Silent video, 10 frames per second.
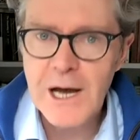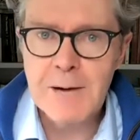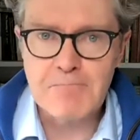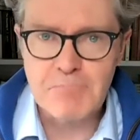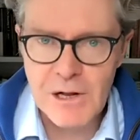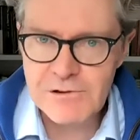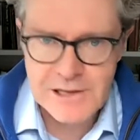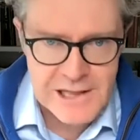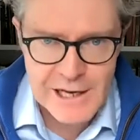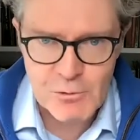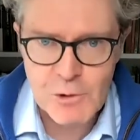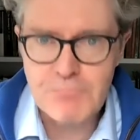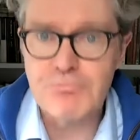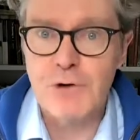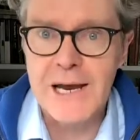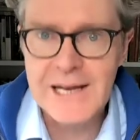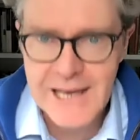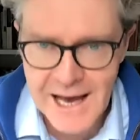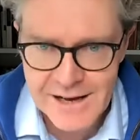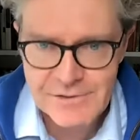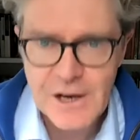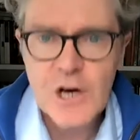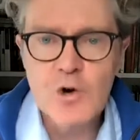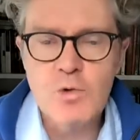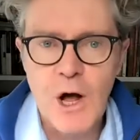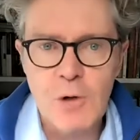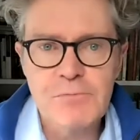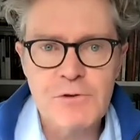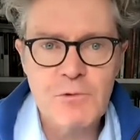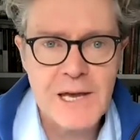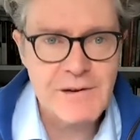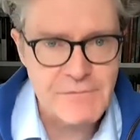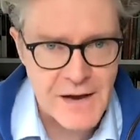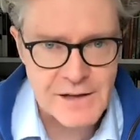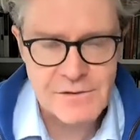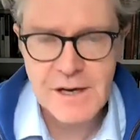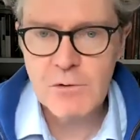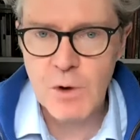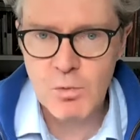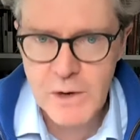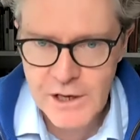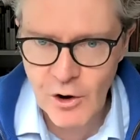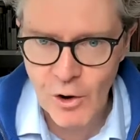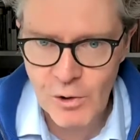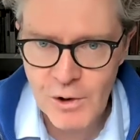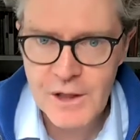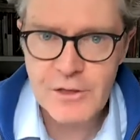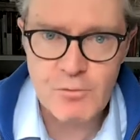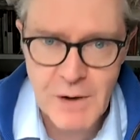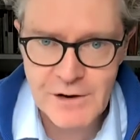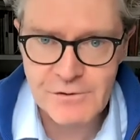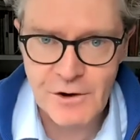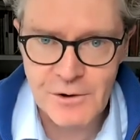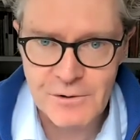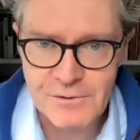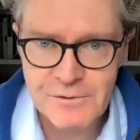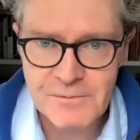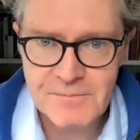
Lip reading: multilingual brainiacs who helped to invent what we call the Renaissance.